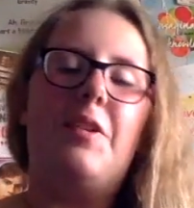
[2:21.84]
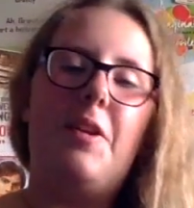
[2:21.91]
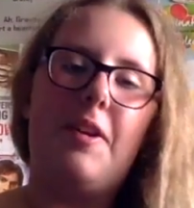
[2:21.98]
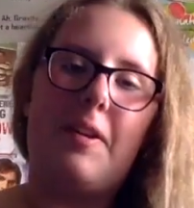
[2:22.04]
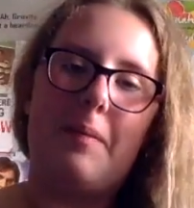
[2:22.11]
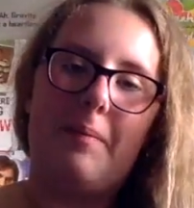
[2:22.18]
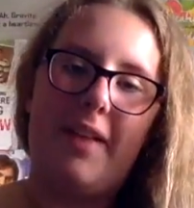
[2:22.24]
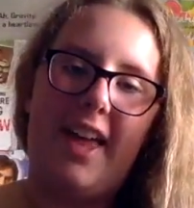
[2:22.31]
Who
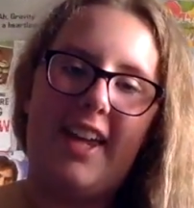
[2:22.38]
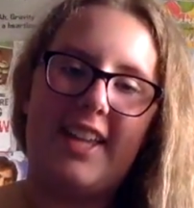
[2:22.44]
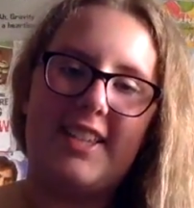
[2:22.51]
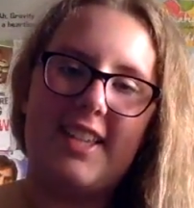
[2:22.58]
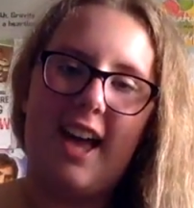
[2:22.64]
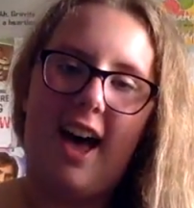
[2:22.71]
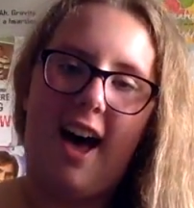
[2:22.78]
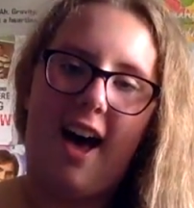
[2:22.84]
Can Play
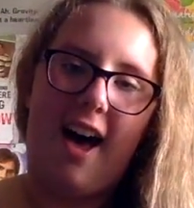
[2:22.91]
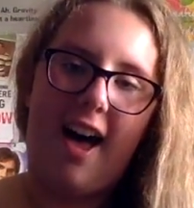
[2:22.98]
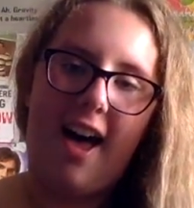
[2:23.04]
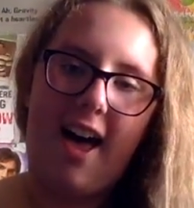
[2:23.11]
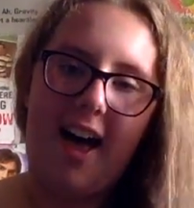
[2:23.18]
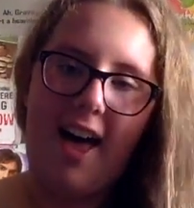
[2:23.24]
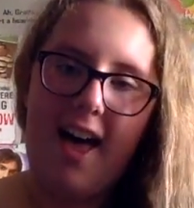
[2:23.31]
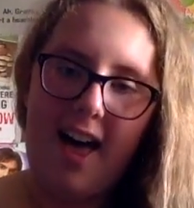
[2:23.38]
Guitar?
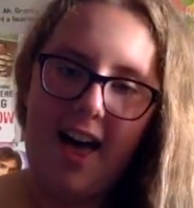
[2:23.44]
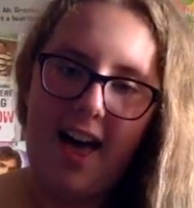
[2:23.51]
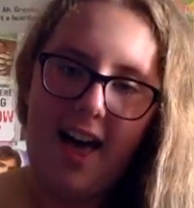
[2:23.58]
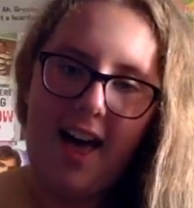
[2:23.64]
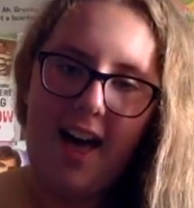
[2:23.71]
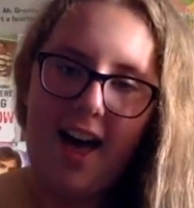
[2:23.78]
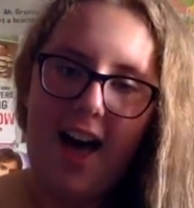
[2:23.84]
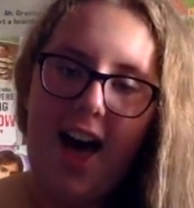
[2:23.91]

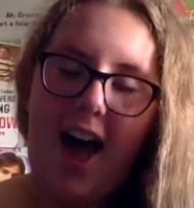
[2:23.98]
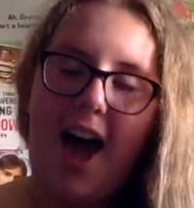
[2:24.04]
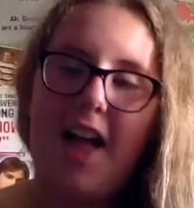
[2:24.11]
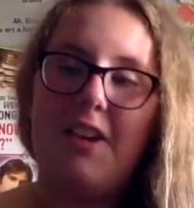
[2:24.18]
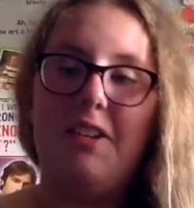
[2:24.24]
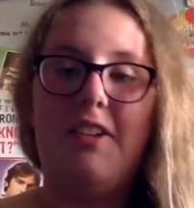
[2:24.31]
And